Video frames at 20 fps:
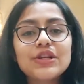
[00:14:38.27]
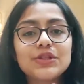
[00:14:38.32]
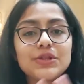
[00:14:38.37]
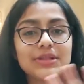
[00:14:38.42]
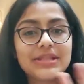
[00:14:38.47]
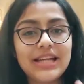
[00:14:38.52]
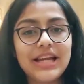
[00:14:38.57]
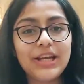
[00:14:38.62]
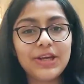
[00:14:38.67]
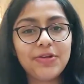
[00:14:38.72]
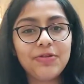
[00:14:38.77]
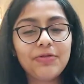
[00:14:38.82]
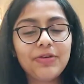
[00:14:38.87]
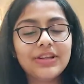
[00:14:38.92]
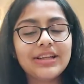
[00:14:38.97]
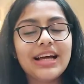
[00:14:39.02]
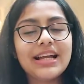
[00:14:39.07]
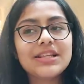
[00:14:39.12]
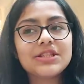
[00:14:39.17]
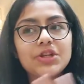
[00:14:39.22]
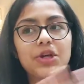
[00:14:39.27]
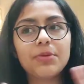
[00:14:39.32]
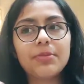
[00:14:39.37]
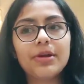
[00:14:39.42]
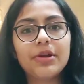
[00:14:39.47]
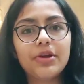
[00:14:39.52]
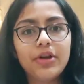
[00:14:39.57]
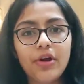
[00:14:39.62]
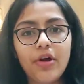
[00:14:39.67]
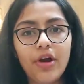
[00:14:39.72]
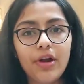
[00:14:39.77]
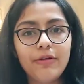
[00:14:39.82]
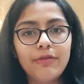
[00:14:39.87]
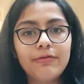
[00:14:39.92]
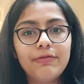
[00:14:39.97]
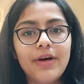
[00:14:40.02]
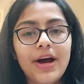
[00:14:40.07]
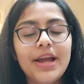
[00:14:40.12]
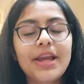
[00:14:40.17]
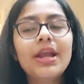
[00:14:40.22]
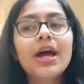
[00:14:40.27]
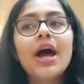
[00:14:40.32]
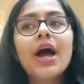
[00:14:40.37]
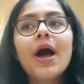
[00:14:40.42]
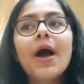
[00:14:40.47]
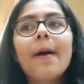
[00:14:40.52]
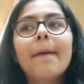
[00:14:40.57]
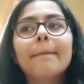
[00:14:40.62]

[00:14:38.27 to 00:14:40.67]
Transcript: So stay tuned for that. It's gonna be a lot of fun.